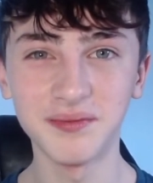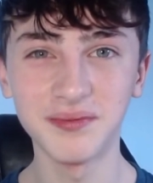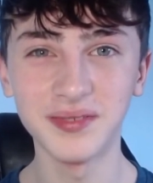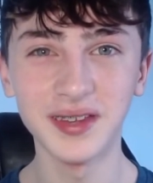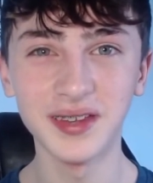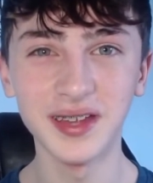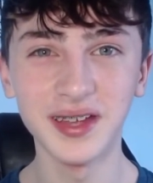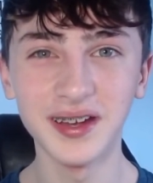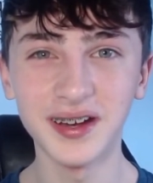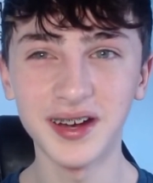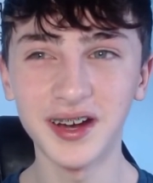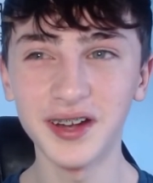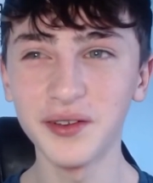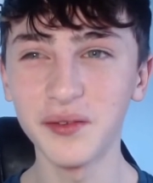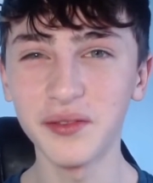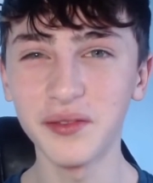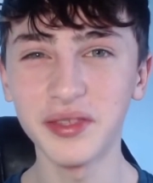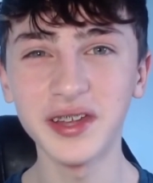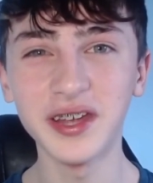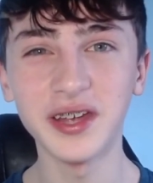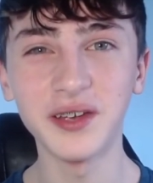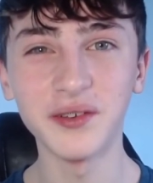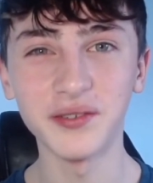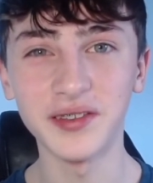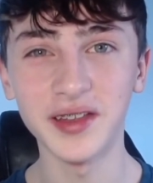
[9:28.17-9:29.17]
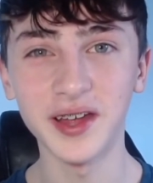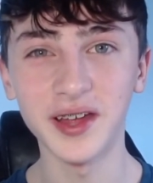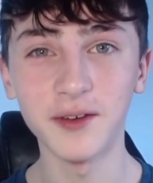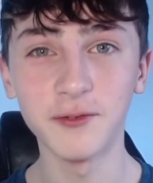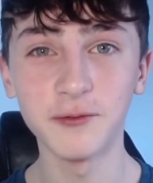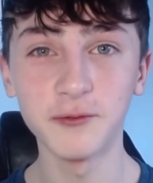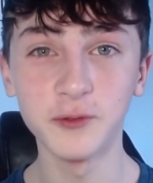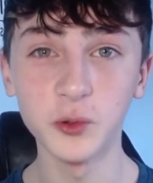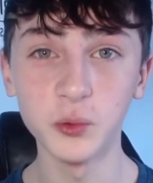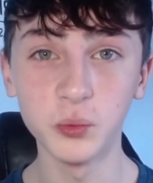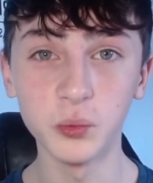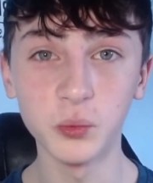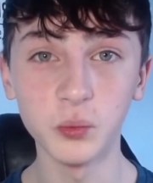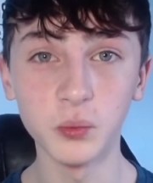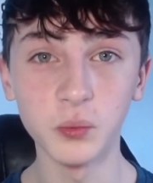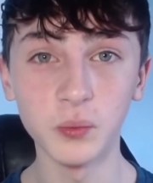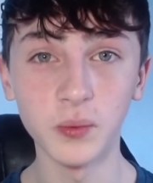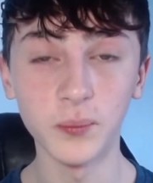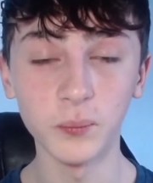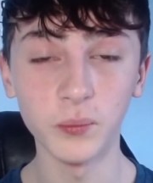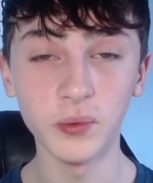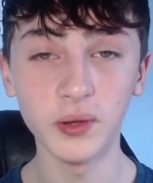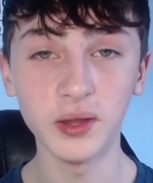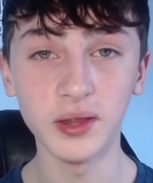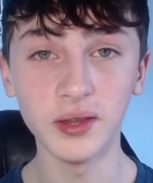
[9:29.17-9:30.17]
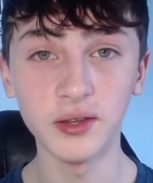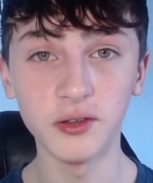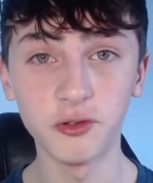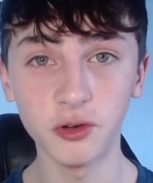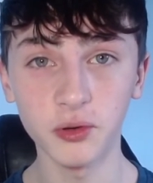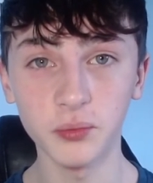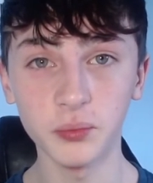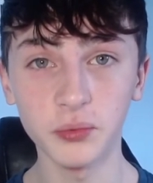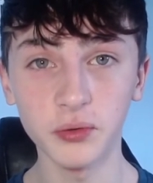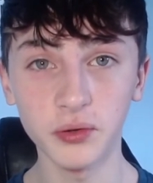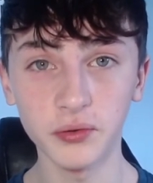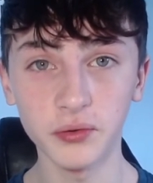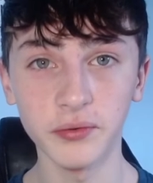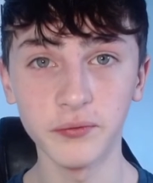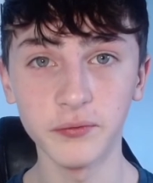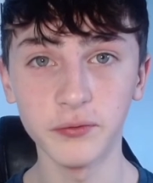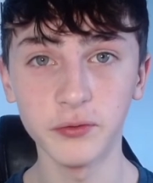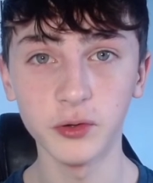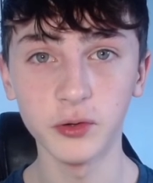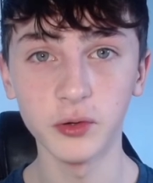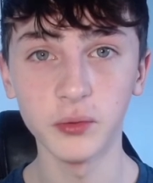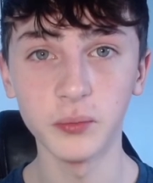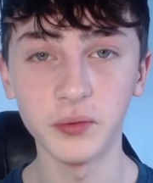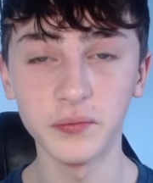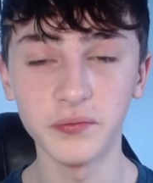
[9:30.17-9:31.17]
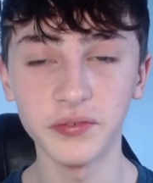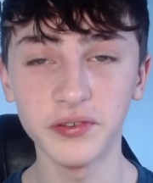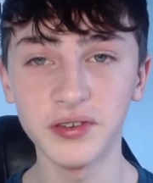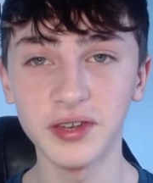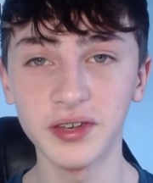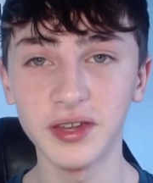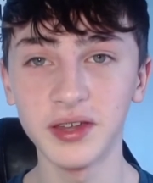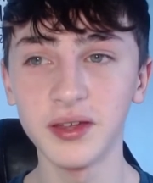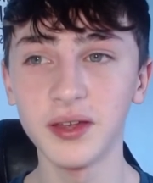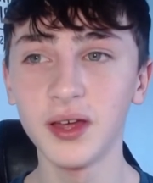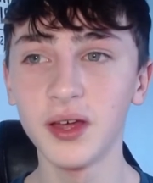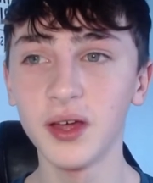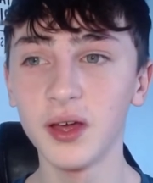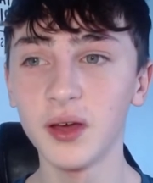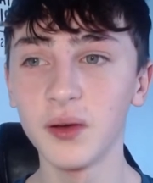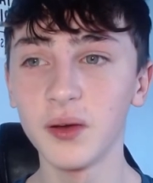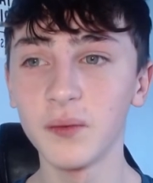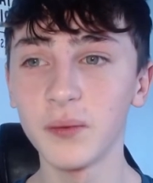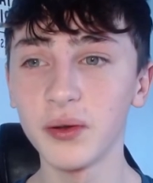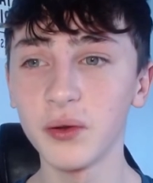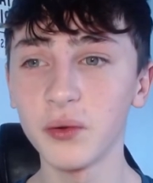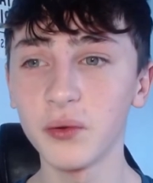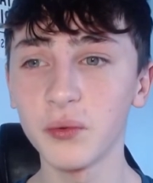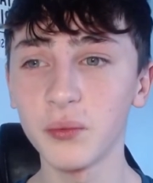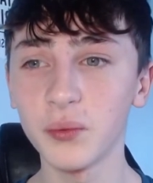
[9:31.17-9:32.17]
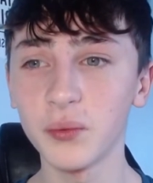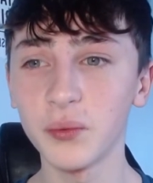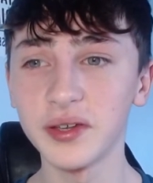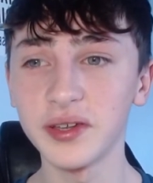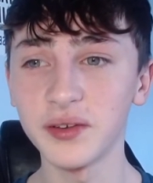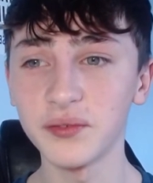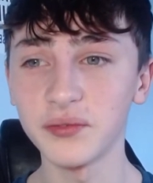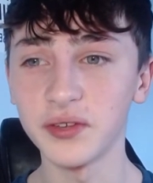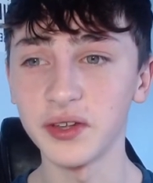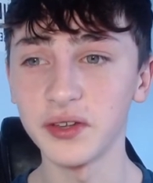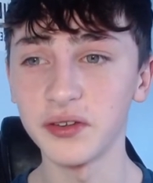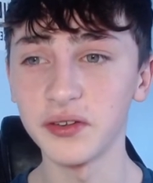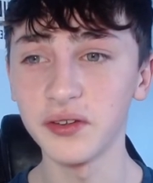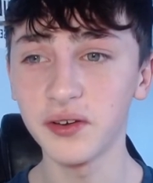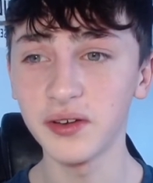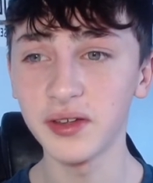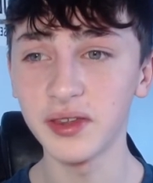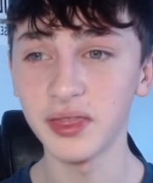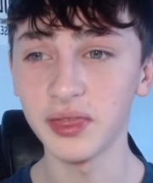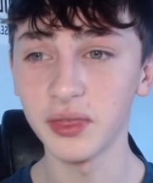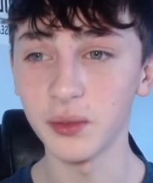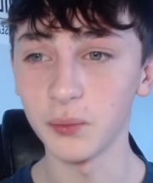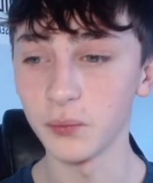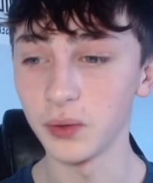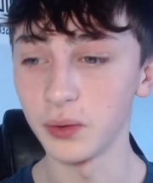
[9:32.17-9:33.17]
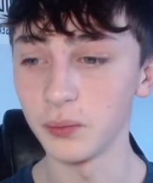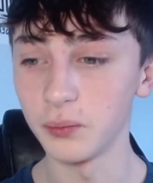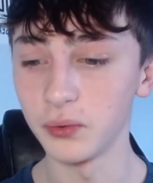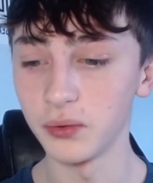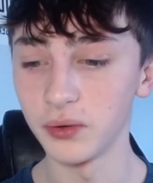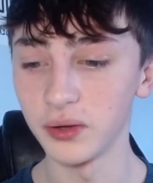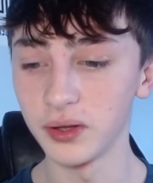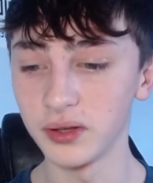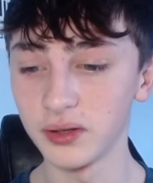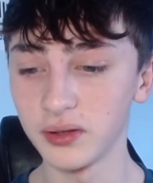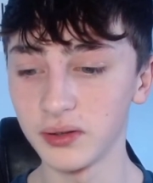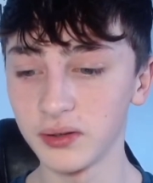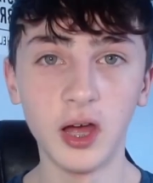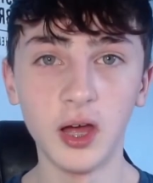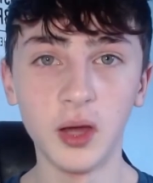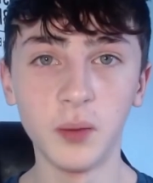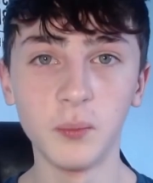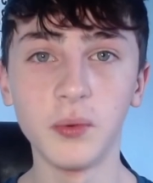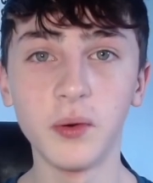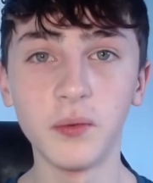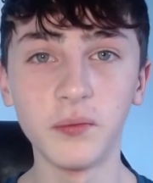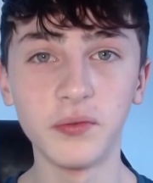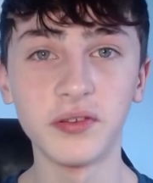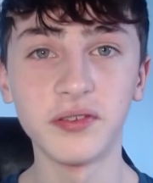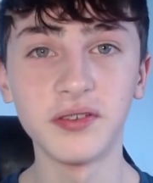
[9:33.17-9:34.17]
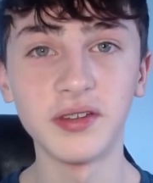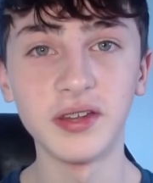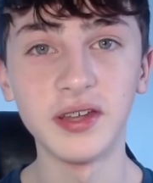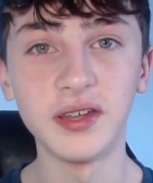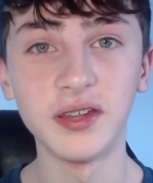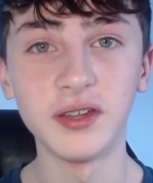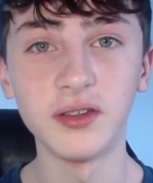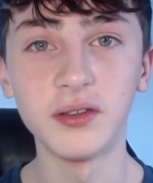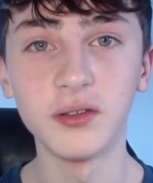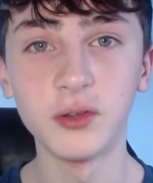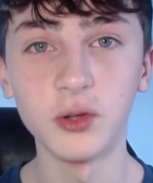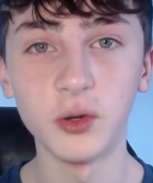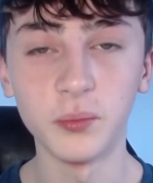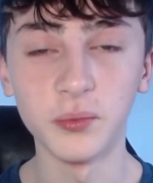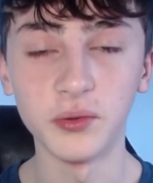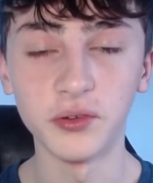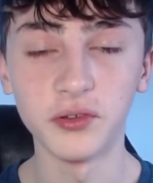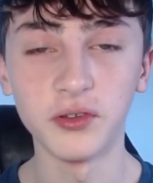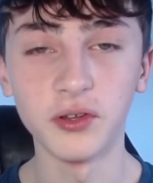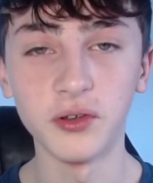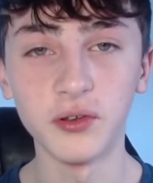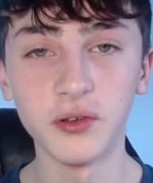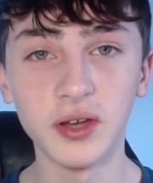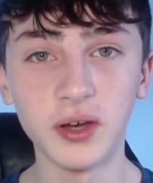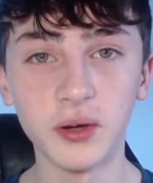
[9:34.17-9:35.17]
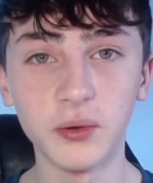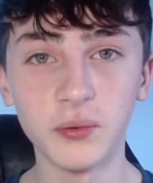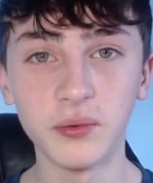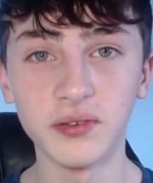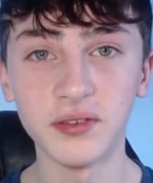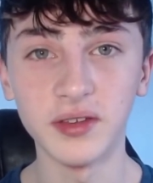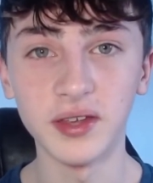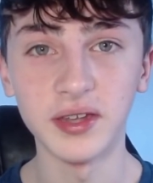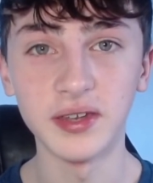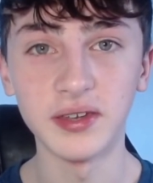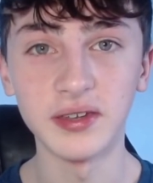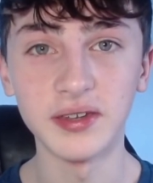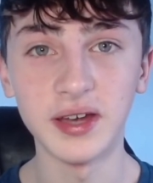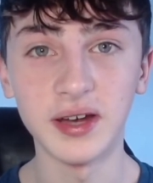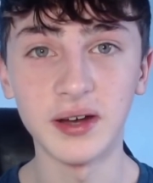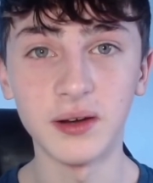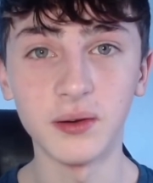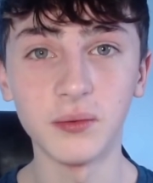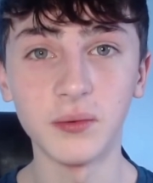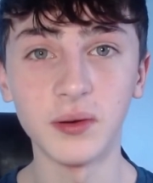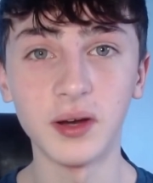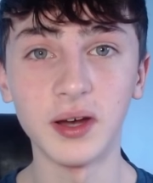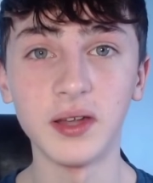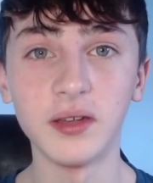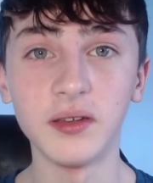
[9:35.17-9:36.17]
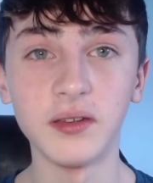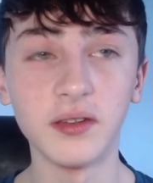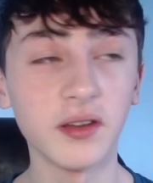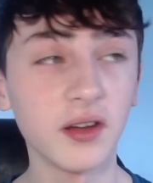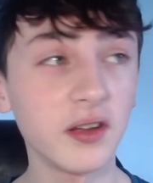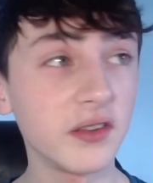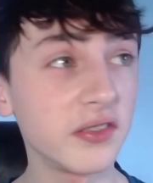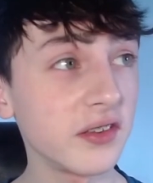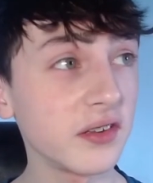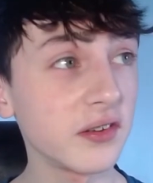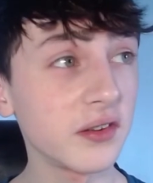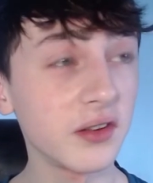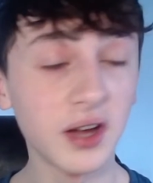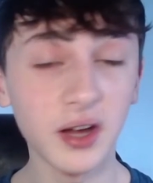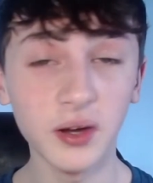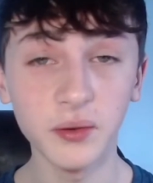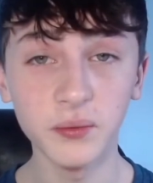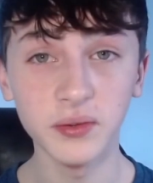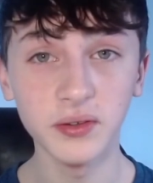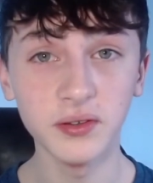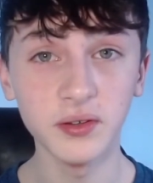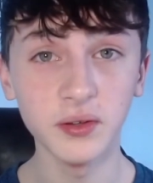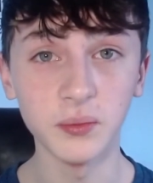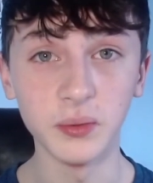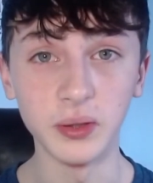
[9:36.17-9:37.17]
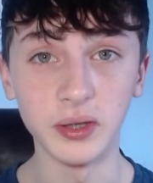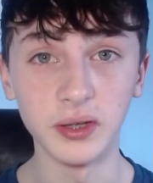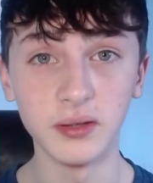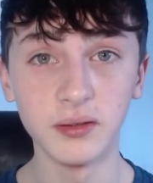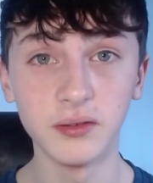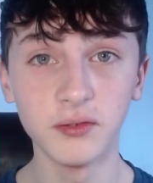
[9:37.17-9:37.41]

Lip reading: I don't think it was their fault when we dropped off in form. Obviously went all the way down to 9th at one point, but obviously Thomas Tuchel is in now and I don't know how he's doing.